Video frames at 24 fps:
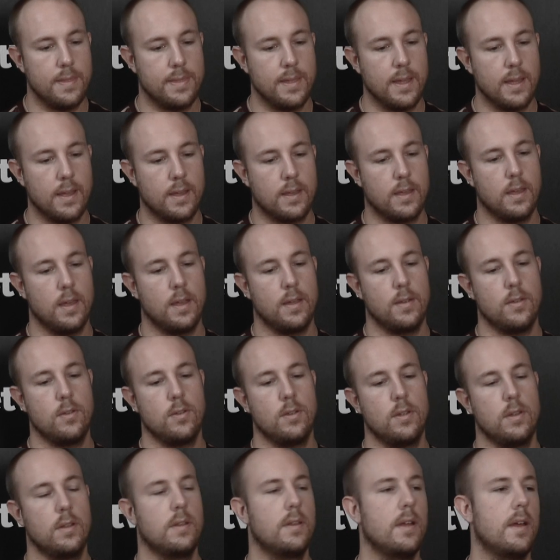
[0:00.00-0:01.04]
think
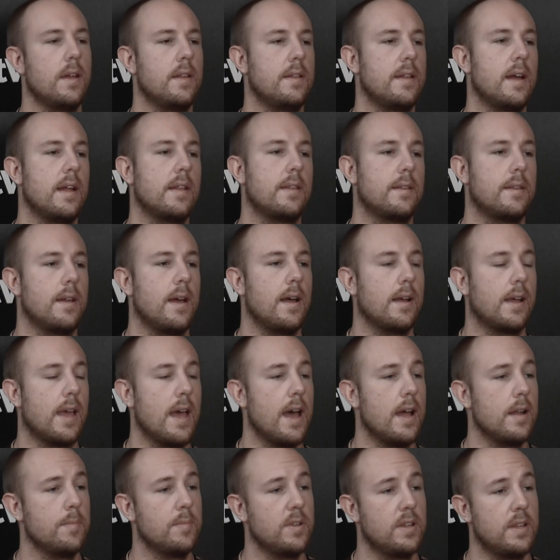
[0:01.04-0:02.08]
that
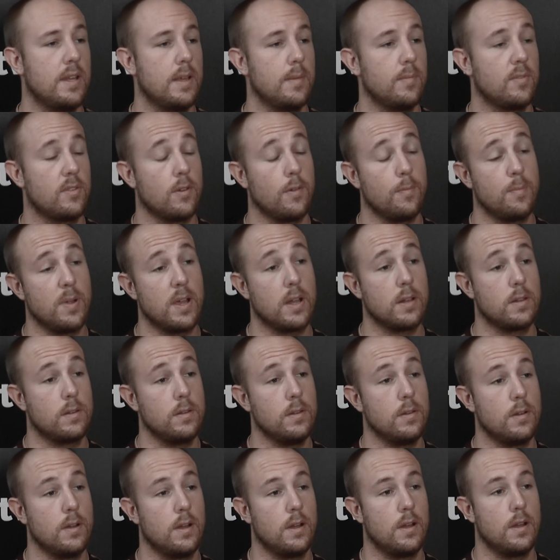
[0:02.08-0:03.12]
academy teams of bigger
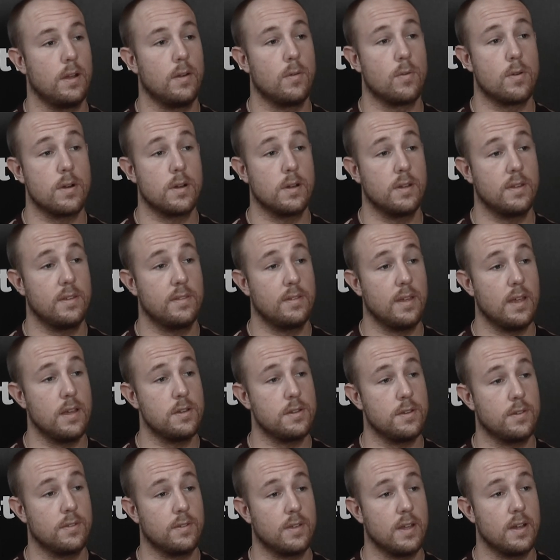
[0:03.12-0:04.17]

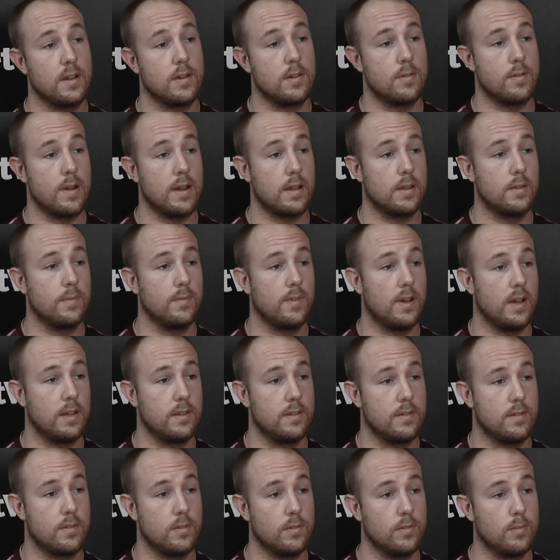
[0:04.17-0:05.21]
organizations getting direct
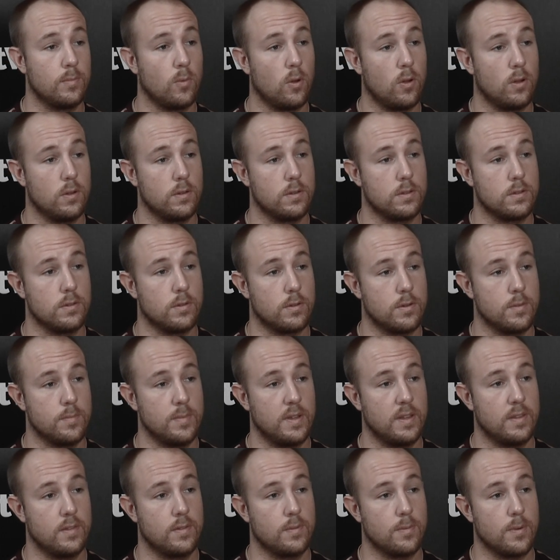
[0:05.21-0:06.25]
invites to smaller
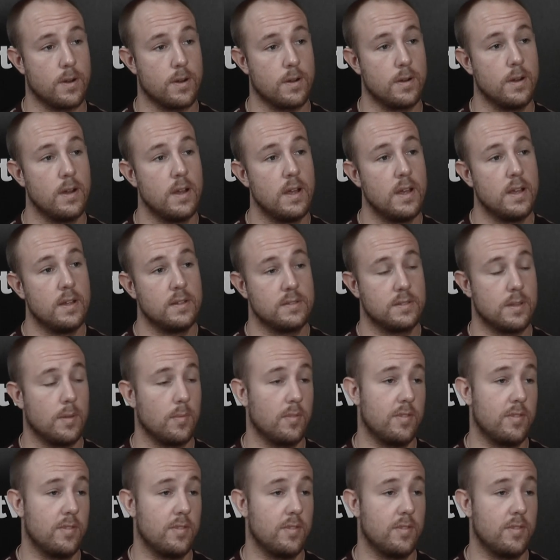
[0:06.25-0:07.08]
tournaments where some